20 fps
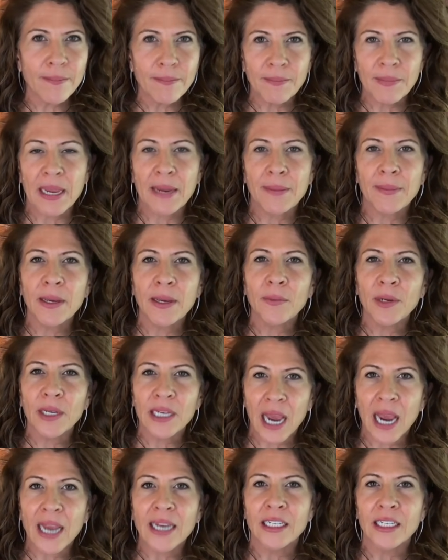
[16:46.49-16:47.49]
maybe
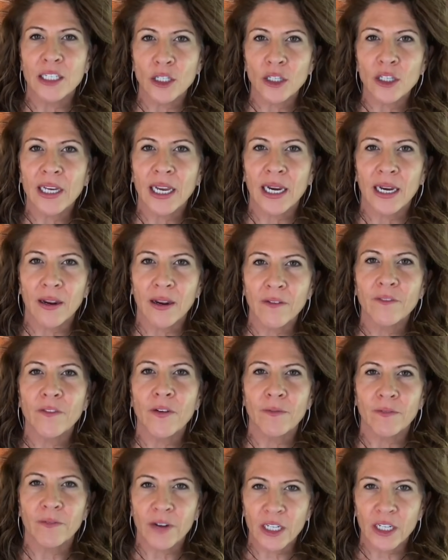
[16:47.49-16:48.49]
I need to look at it from
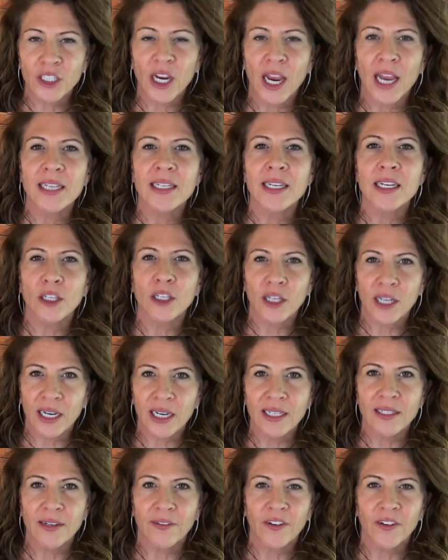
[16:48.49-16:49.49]
fresh eyes and look at
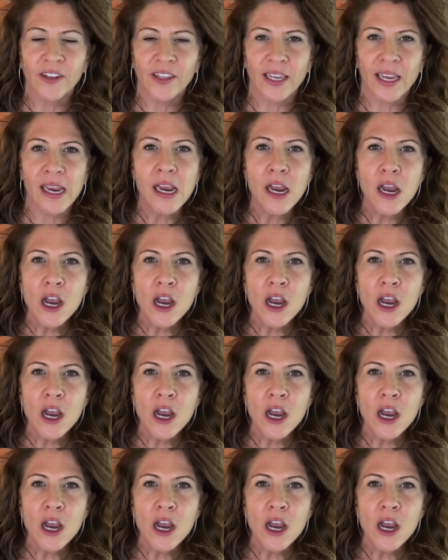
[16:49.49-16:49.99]
it differently.